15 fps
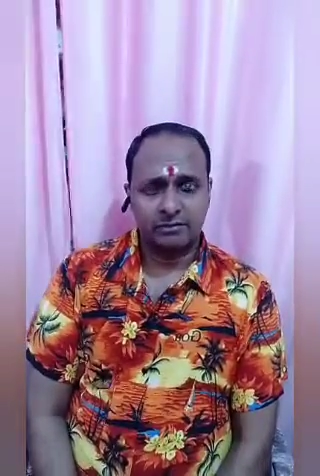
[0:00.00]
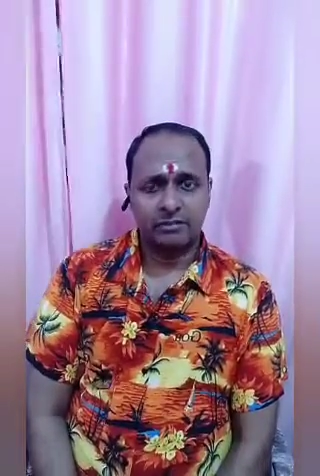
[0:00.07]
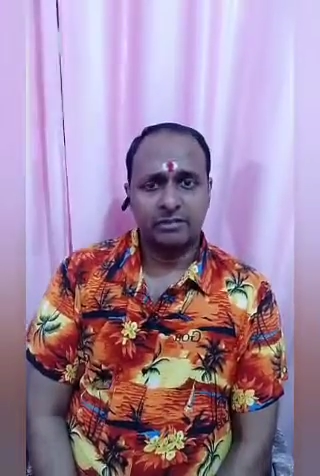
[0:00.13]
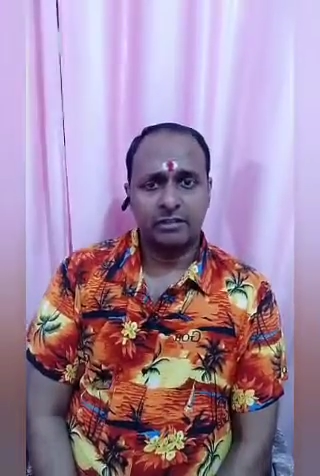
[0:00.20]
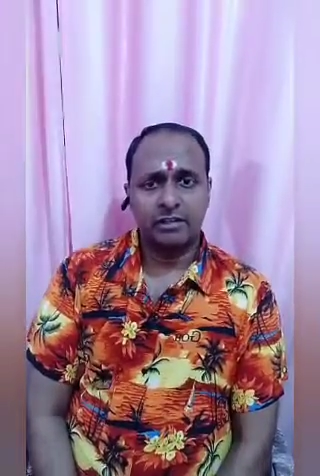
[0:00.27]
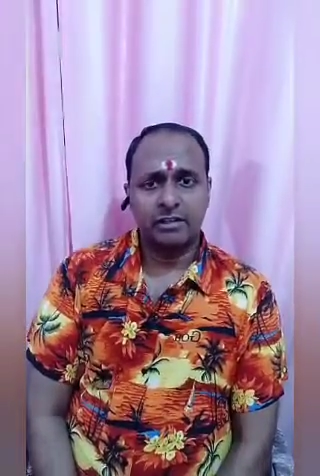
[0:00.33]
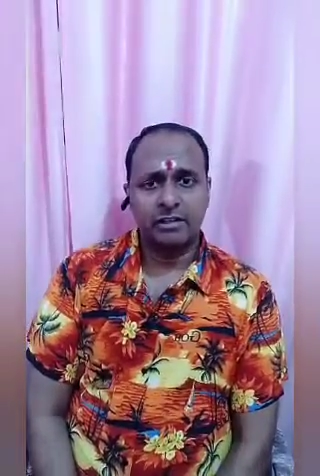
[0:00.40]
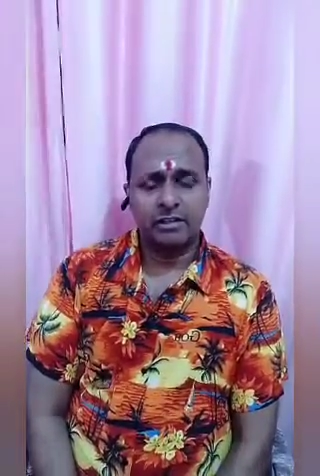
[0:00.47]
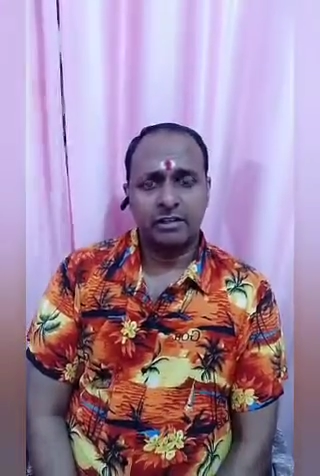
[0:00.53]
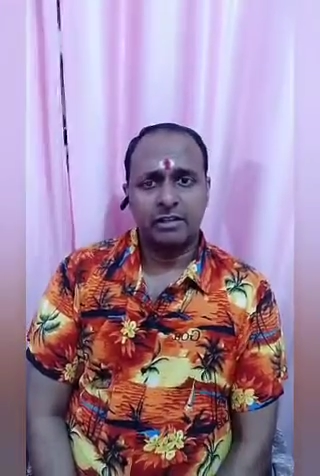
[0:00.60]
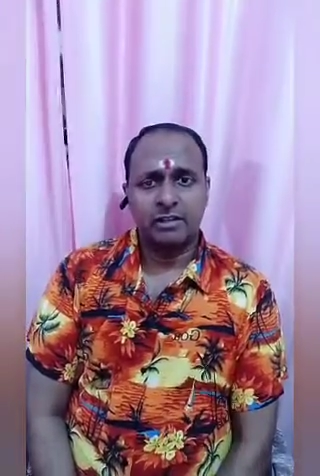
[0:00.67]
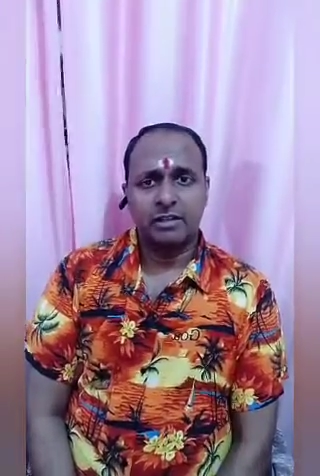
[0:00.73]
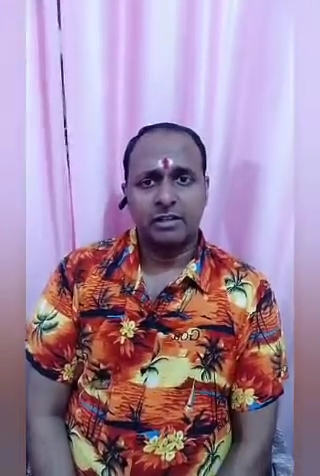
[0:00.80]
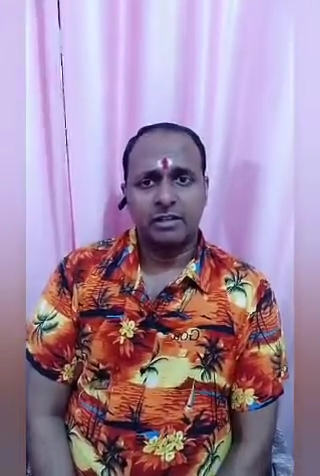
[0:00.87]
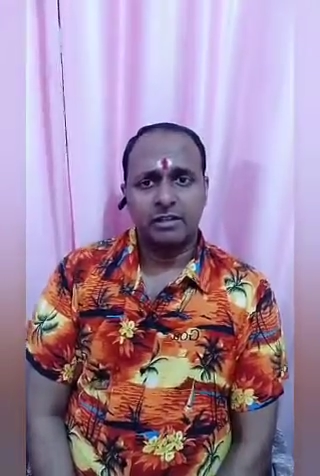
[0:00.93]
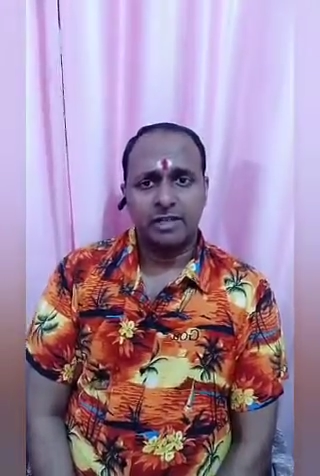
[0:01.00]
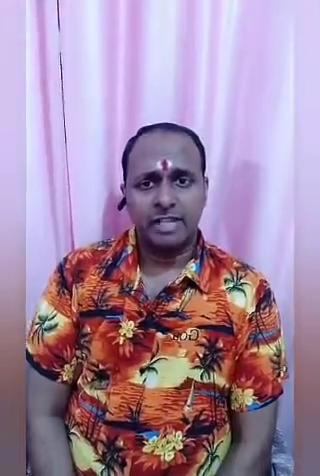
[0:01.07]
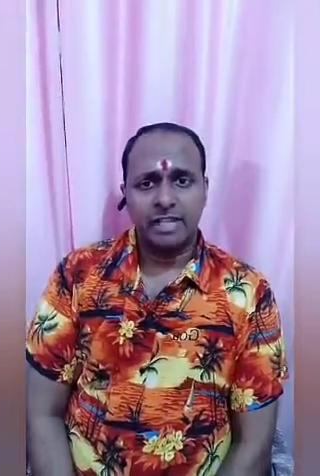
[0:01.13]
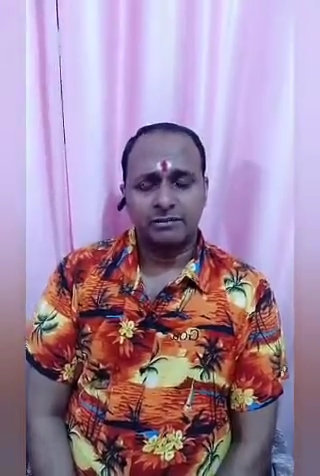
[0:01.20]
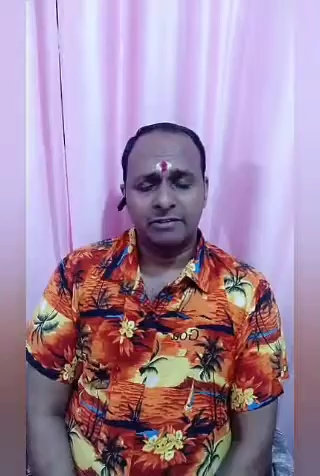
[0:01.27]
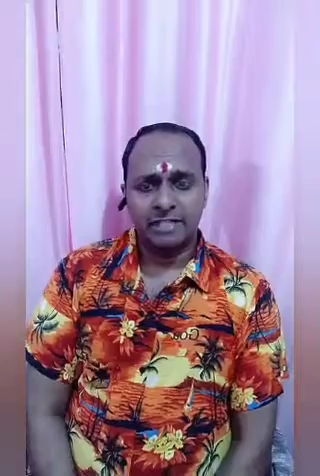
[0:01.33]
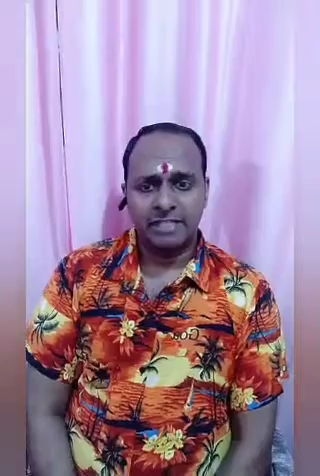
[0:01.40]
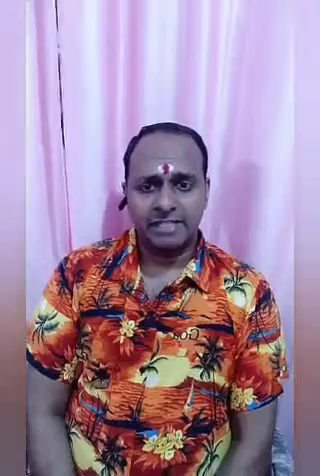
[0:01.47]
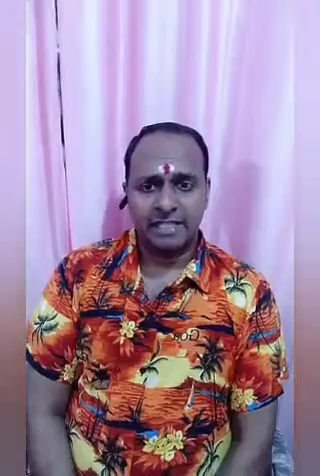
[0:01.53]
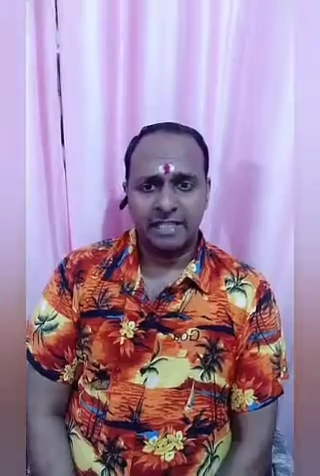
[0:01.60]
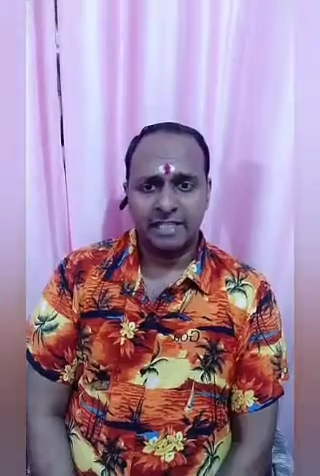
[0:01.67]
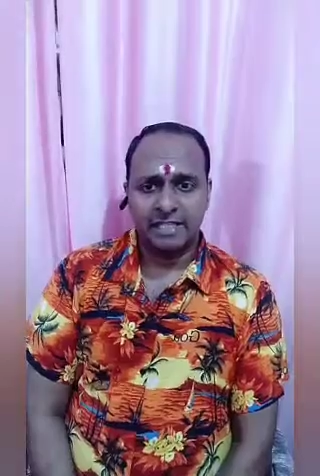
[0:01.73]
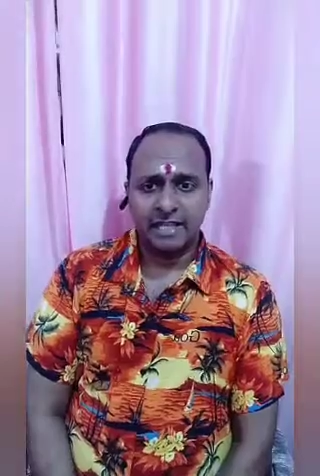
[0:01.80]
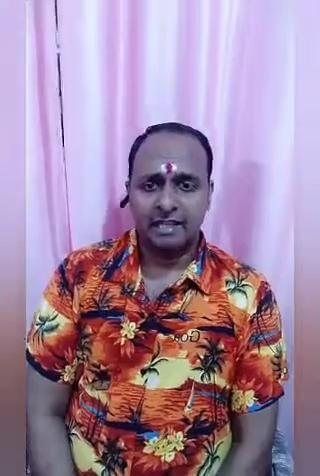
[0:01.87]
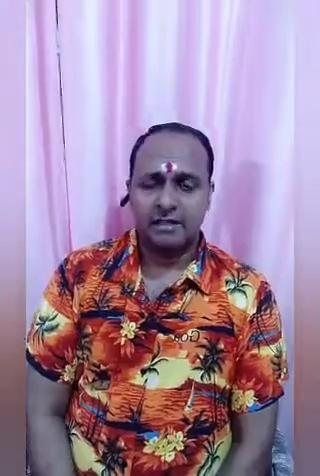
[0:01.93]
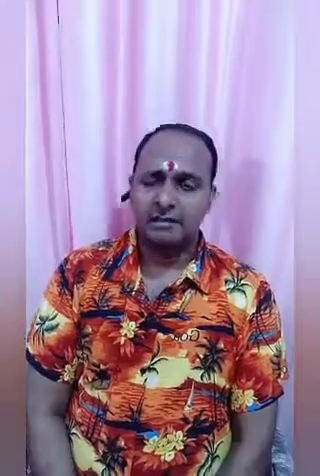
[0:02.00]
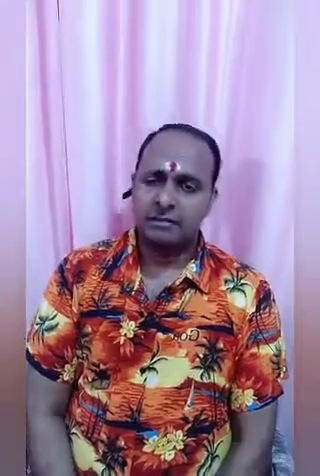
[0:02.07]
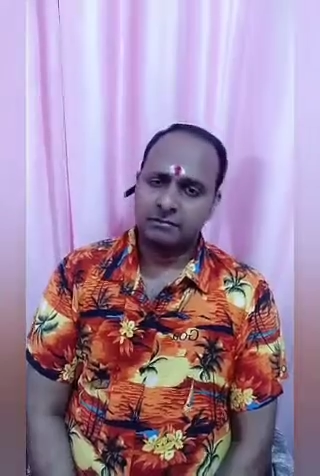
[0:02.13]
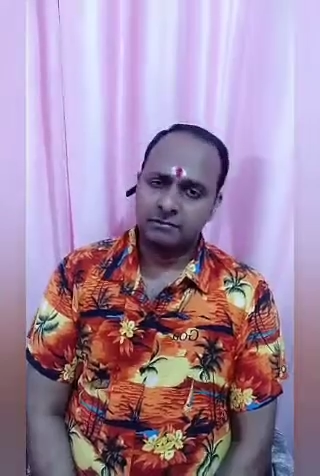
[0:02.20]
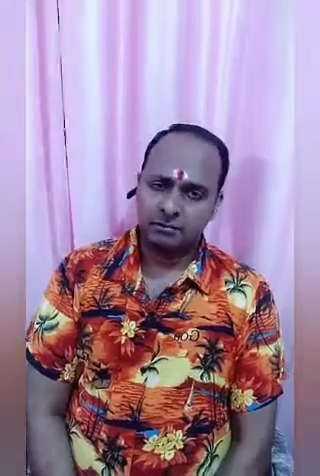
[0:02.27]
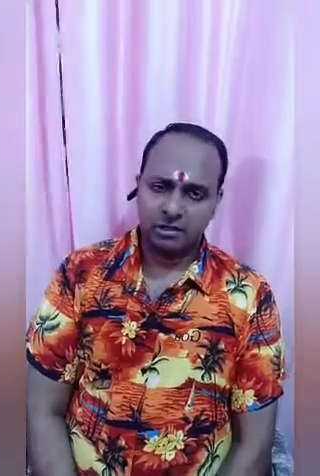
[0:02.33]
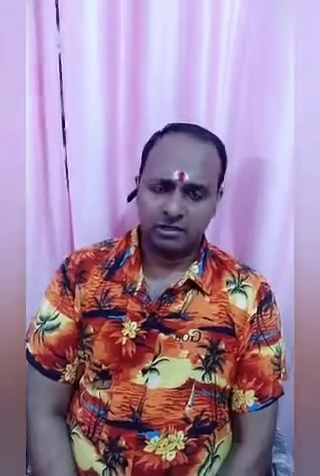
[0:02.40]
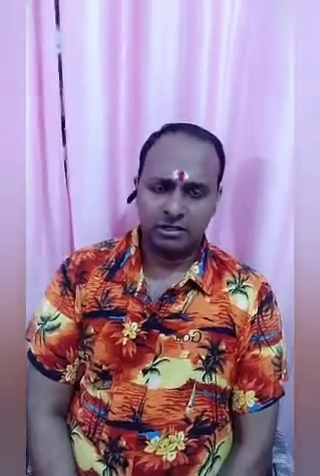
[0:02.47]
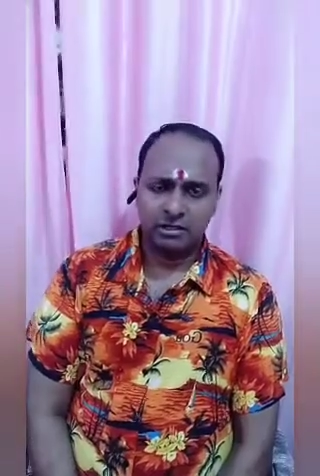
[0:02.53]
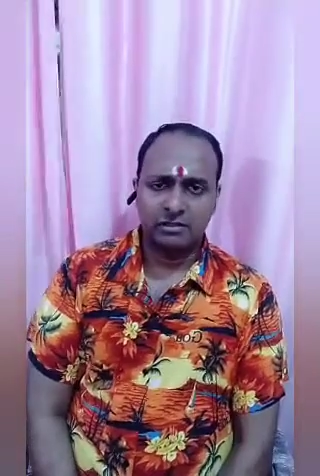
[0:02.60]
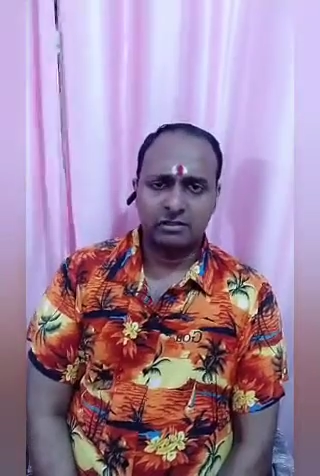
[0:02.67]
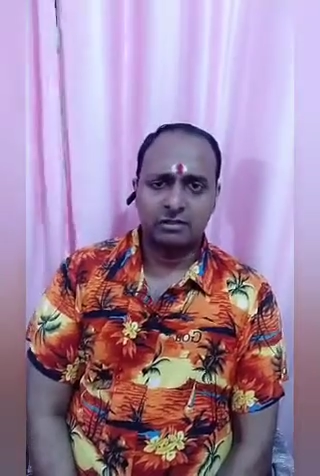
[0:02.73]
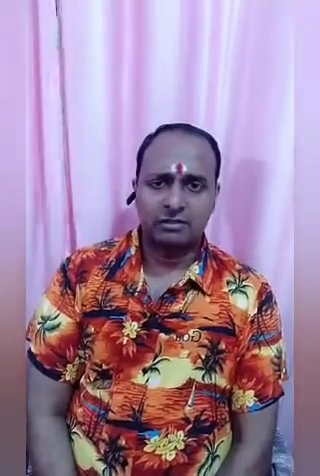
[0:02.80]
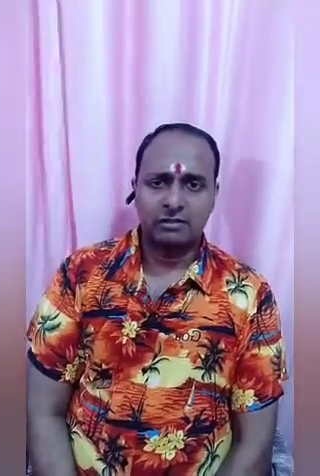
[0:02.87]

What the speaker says: okay. They will say that, doctor,